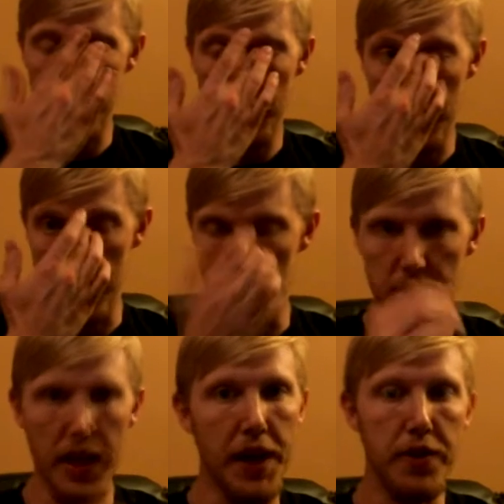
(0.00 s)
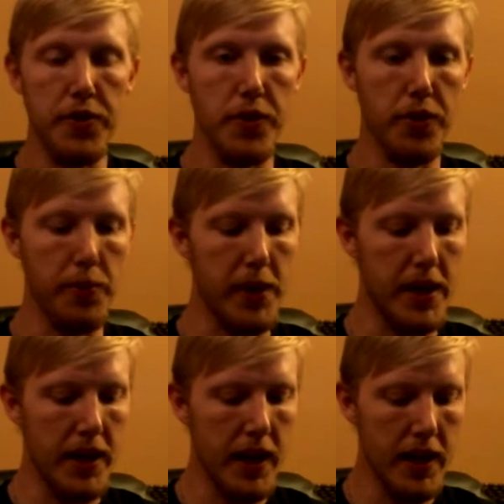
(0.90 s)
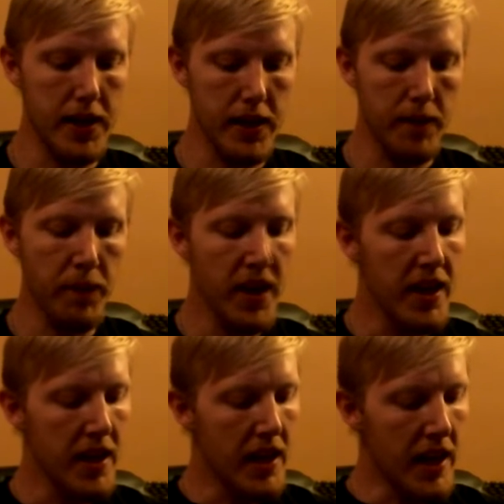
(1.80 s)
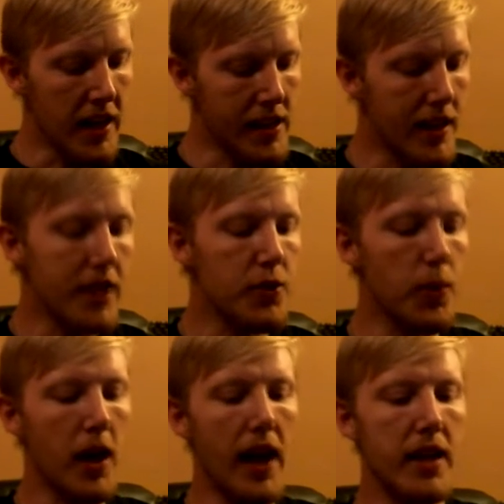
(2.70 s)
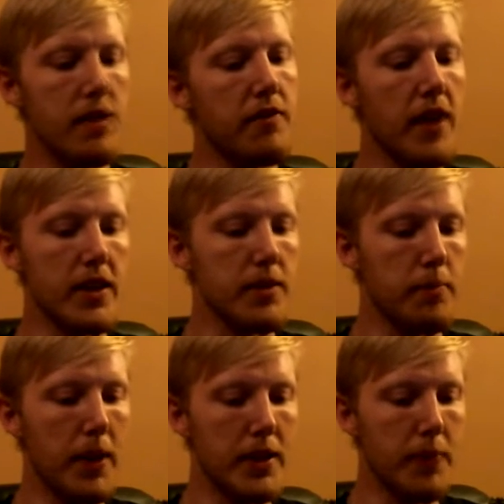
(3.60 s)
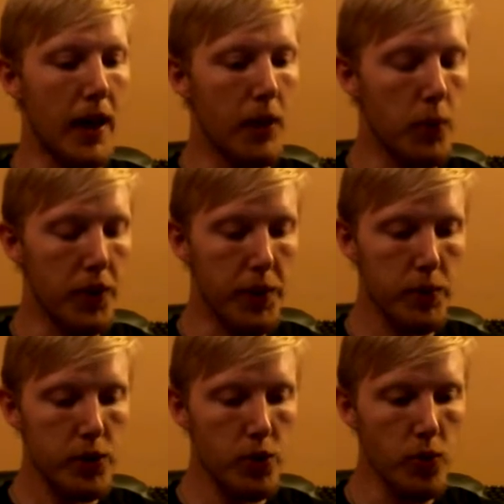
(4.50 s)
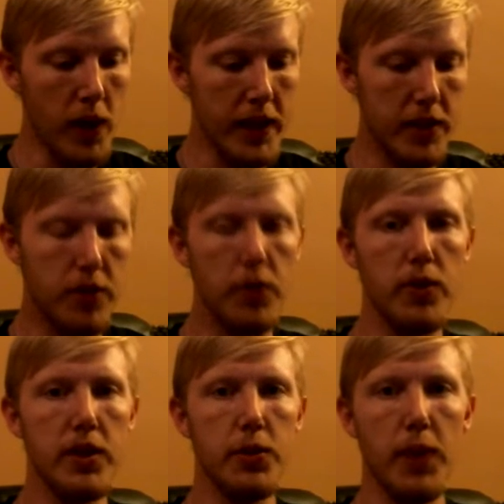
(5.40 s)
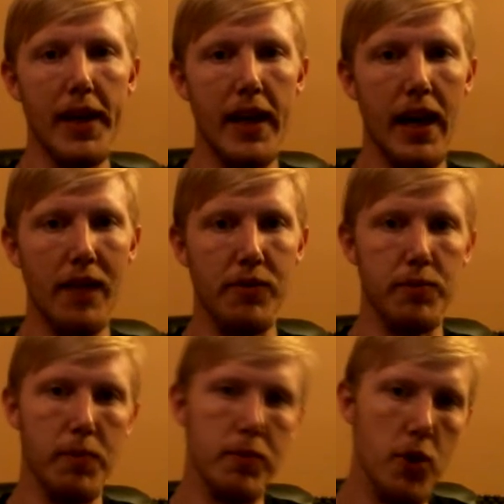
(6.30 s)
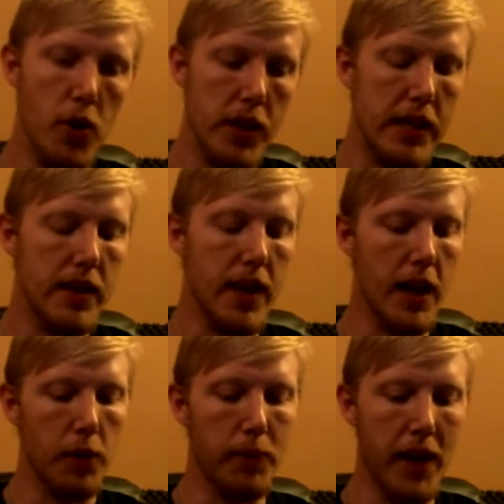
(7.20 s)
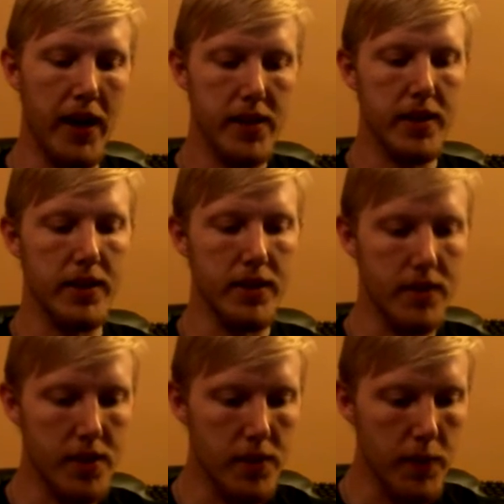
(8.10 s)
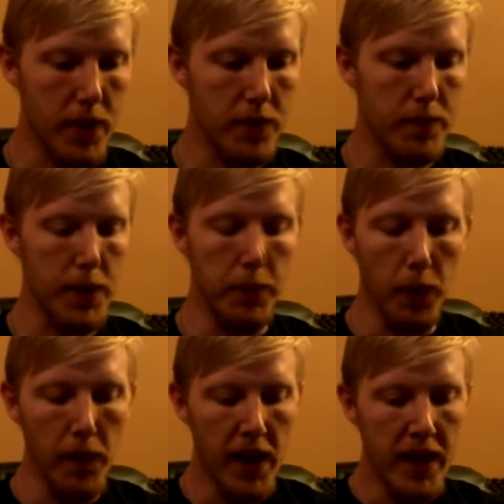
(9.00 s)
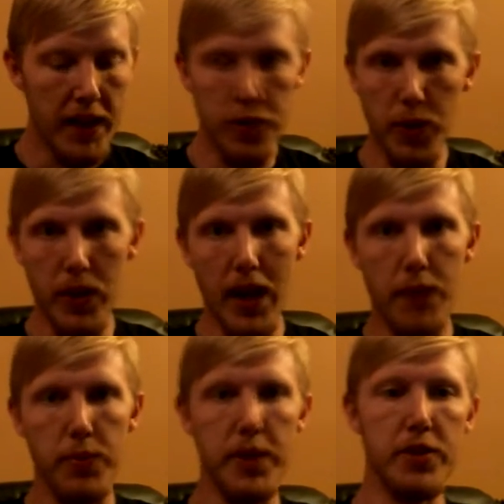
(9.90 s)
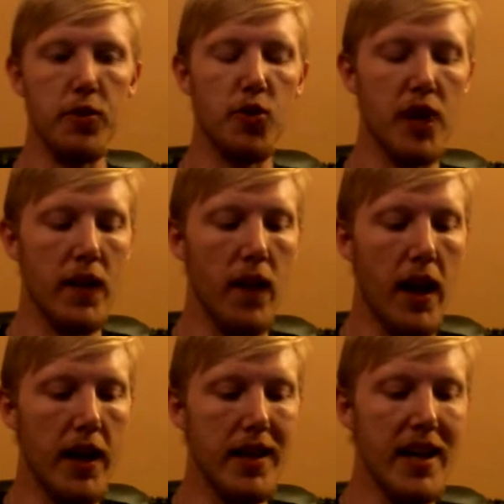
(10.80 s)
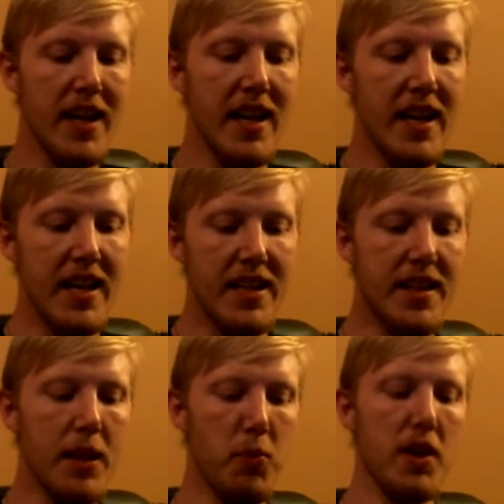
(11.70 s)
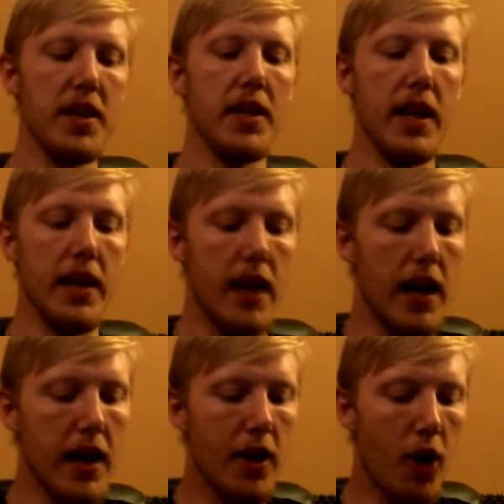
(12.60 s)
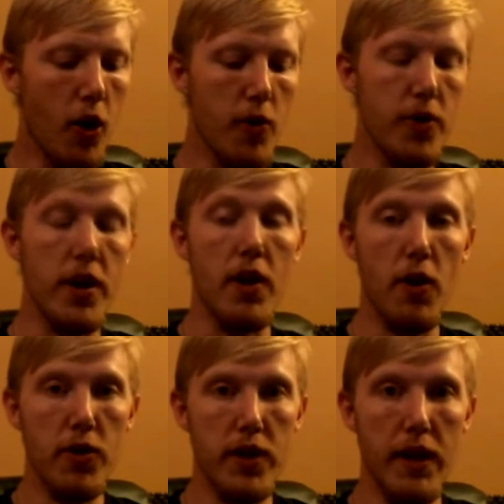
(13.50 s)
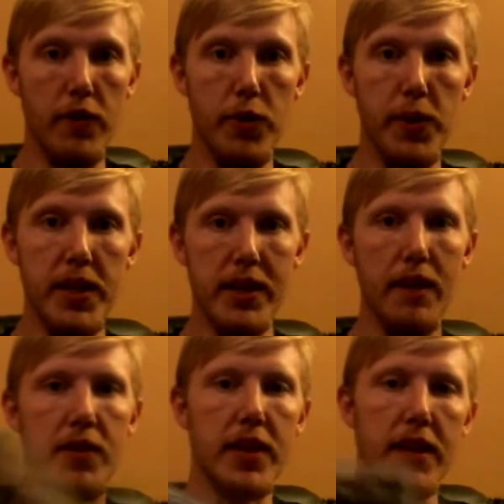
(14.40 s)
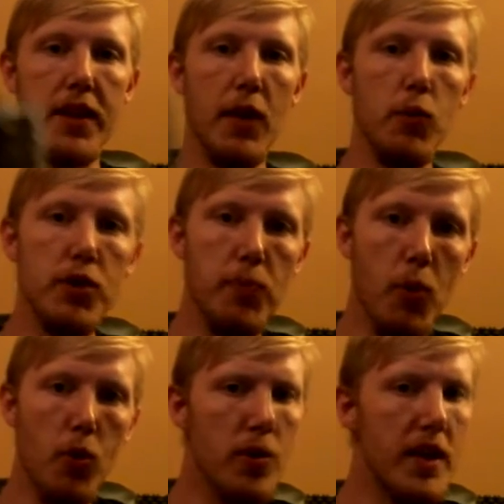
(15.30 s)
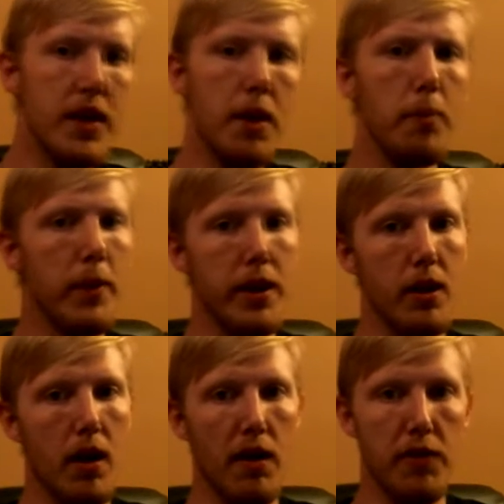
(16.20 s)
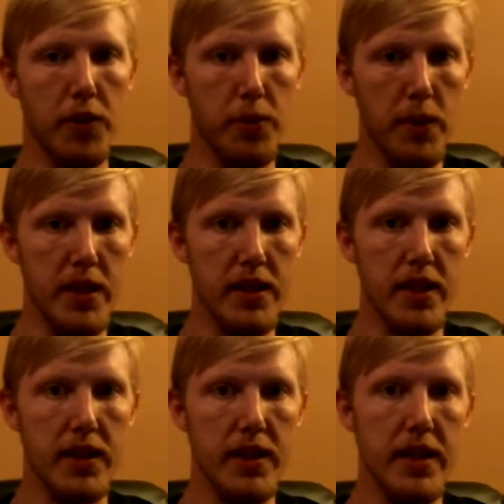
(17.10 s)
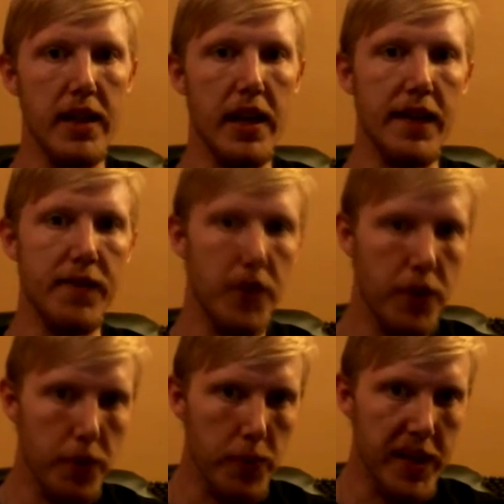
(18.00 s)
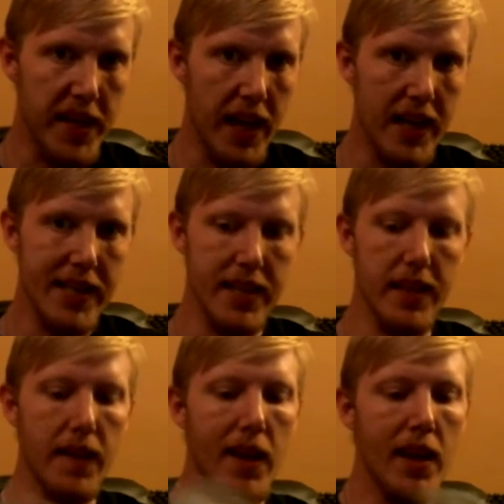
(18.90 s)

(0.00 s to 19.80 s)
just the standard 390. And I guess what XFX and Best Buy, what they were trying to do, at least what I got from talking to the help desk and some other people and doing a lot of research online, is they wanted a card, an R7 370, that was more in the middle of the 360 and the 390.